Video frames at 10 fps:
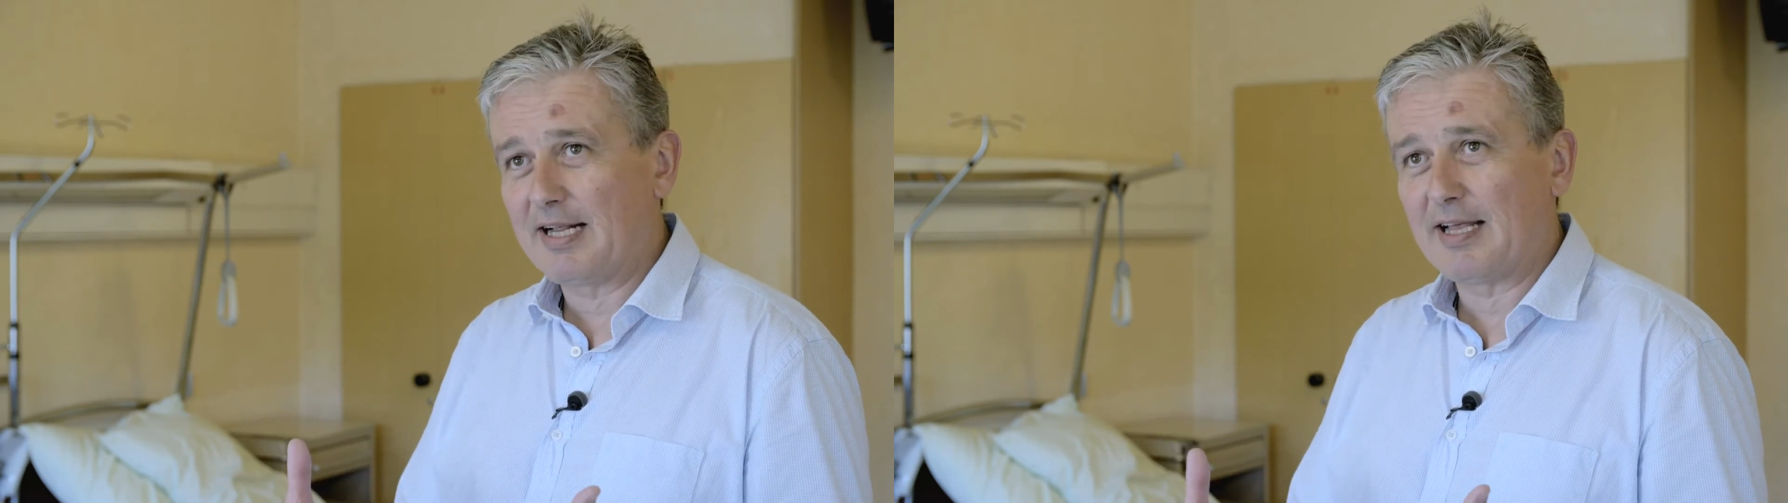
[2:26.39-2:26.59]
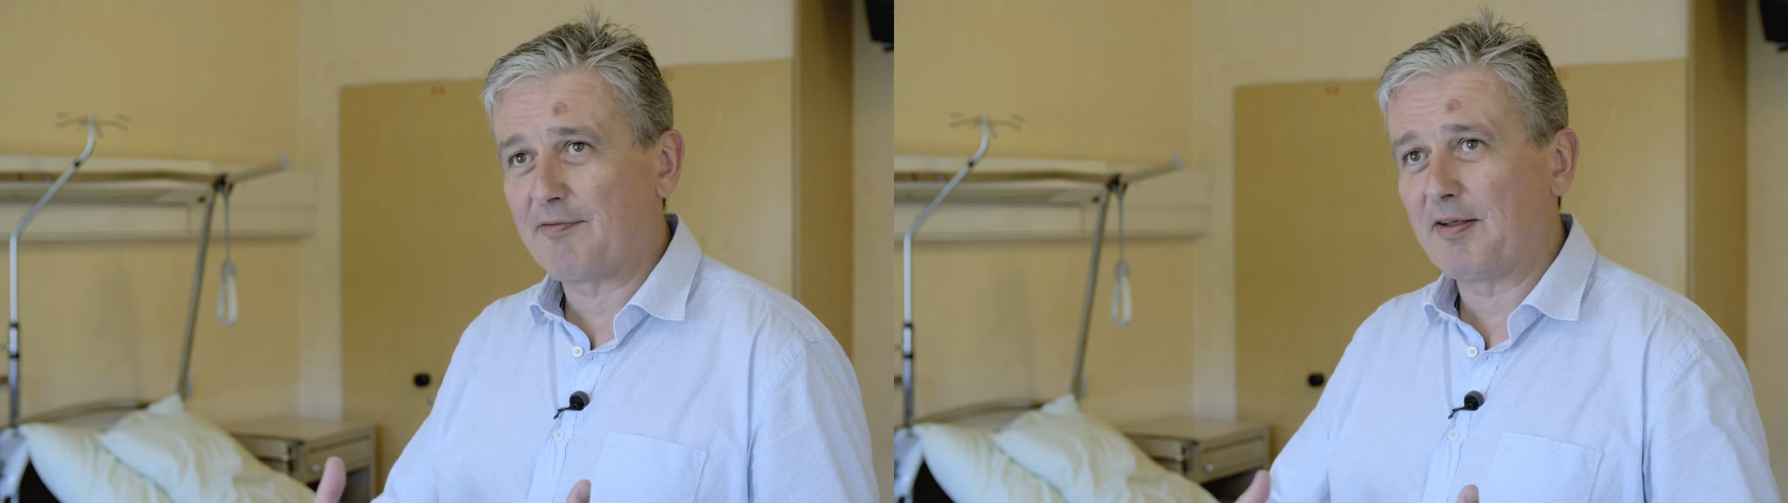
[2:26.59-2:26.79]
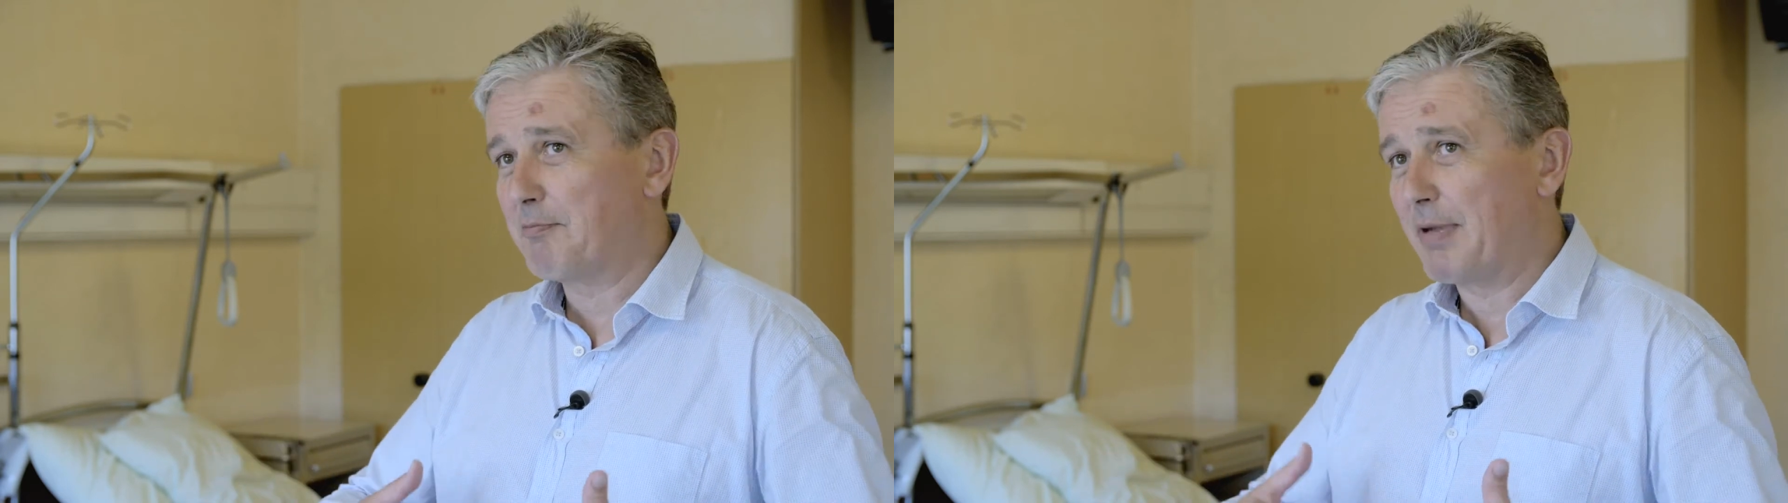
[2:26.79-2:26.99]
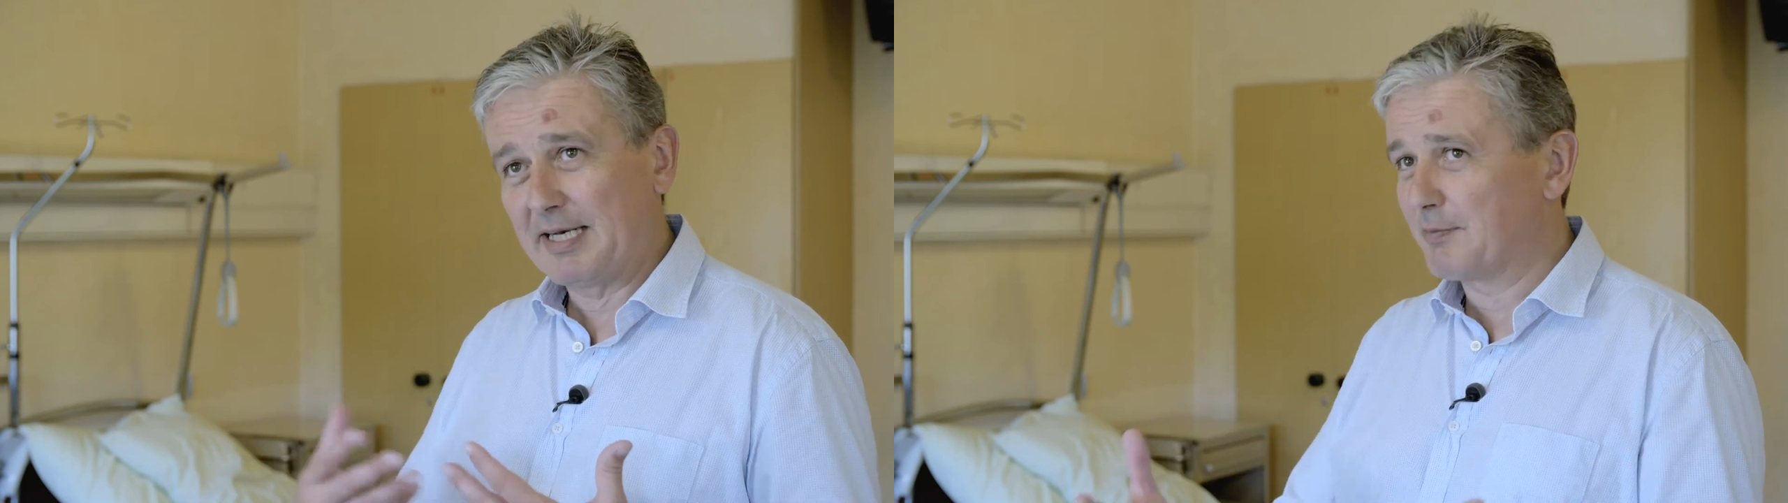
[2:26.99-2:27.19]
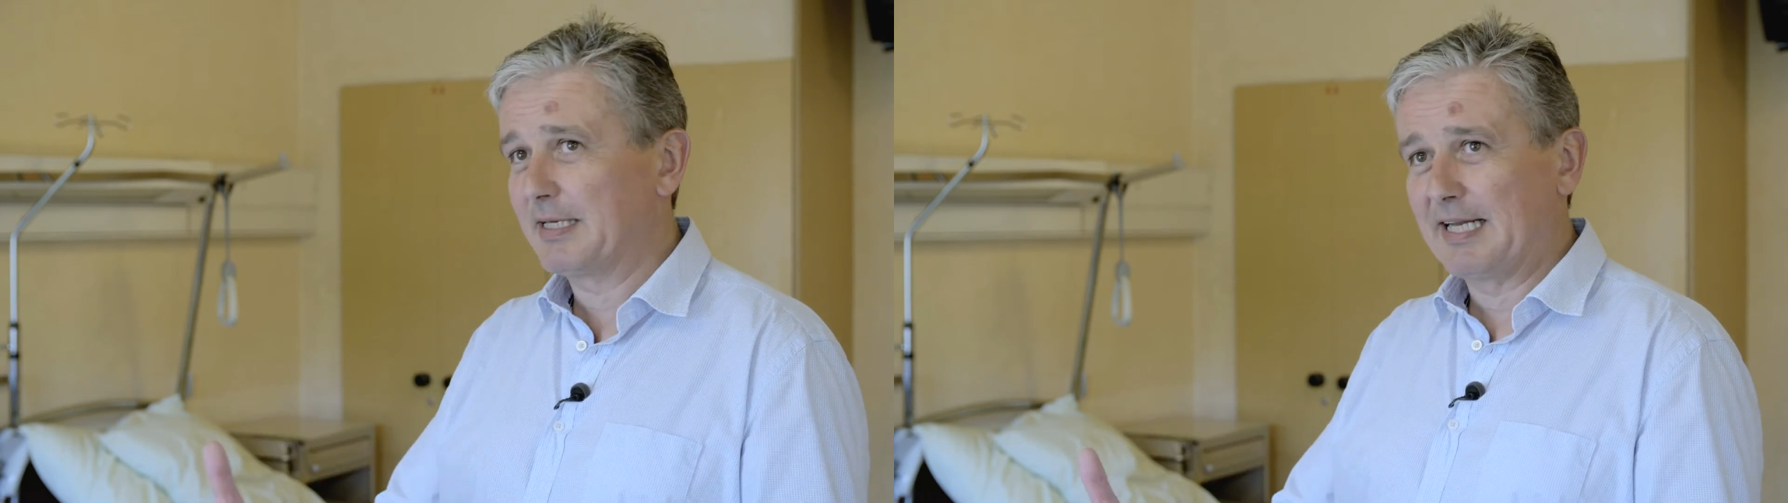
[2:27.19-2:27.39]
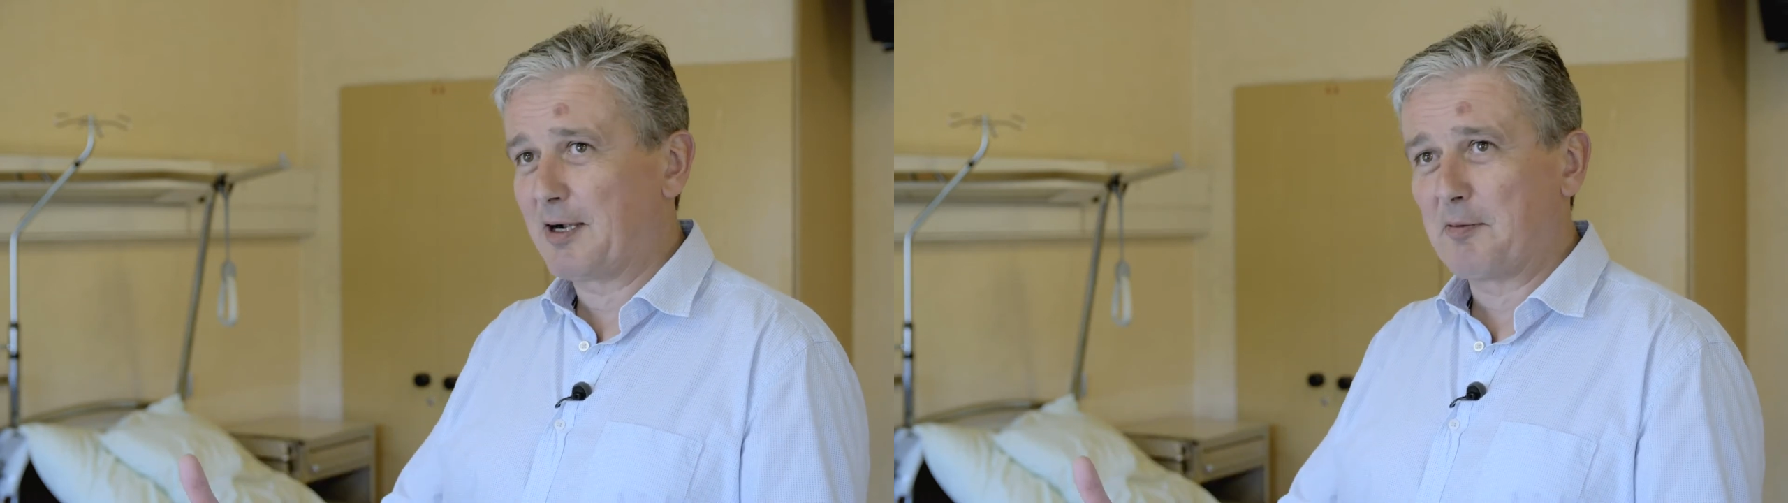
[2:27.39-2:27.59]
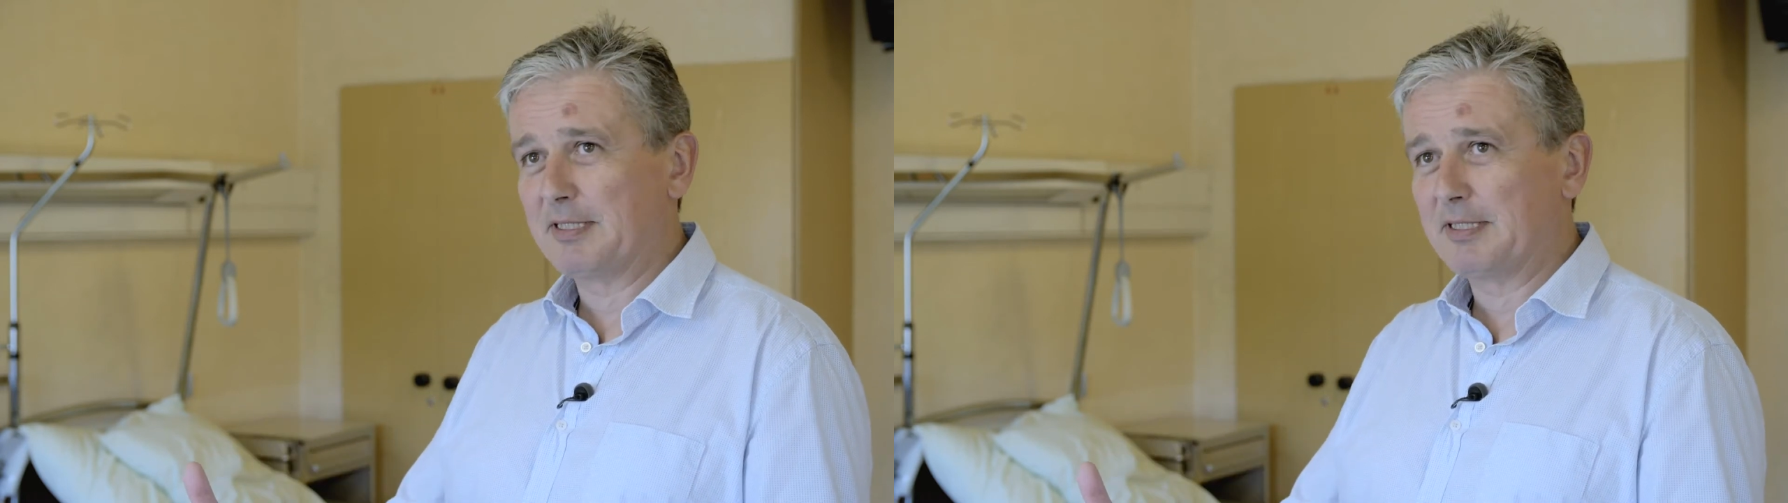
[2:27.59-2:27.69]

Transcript: They feel better when they come